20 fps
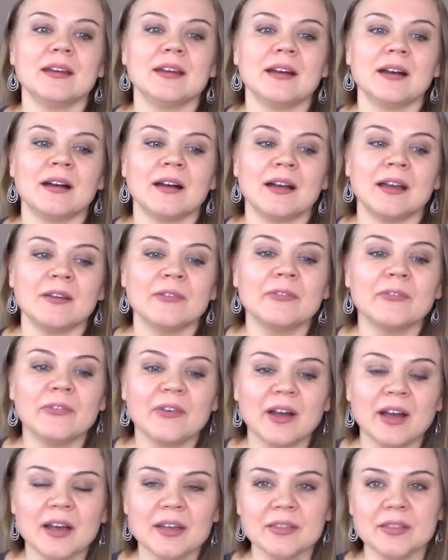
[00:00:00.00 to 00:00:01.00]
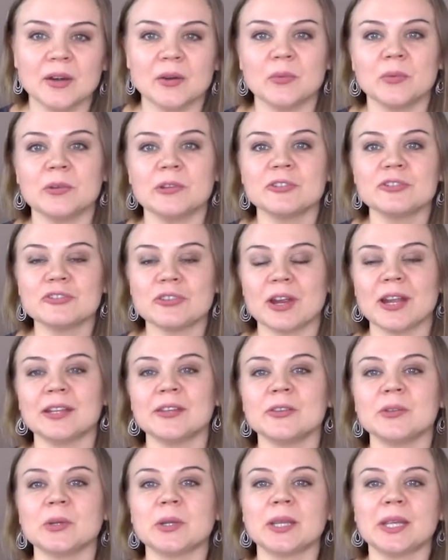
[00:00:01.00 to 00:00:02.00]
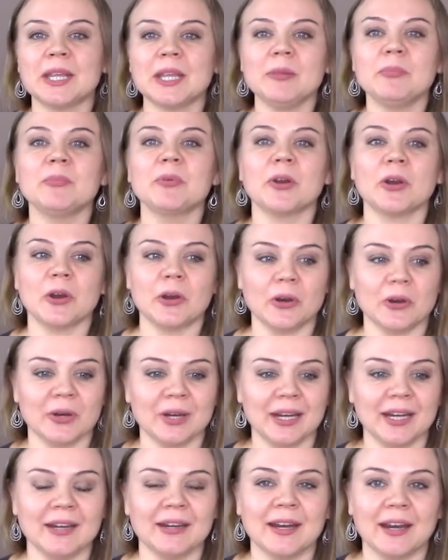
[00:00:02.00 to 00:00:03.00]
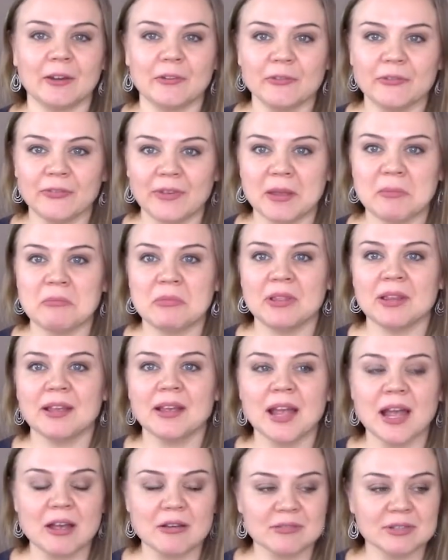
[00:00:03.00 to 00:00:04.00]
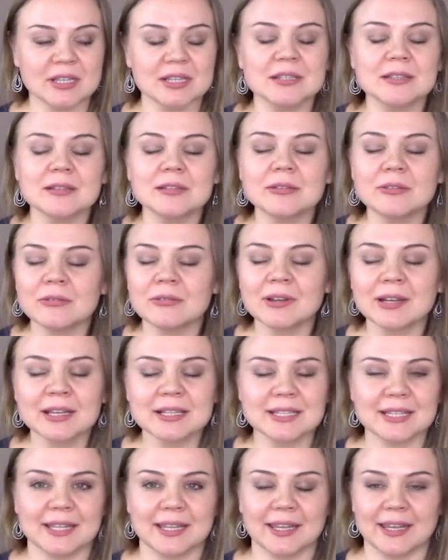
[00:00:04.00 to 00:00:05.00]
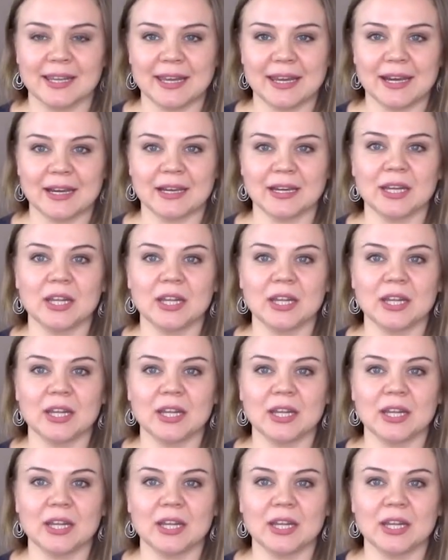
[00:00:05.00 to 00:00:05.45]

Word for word: Uh, a father will try to keep her in her family house as long as he can.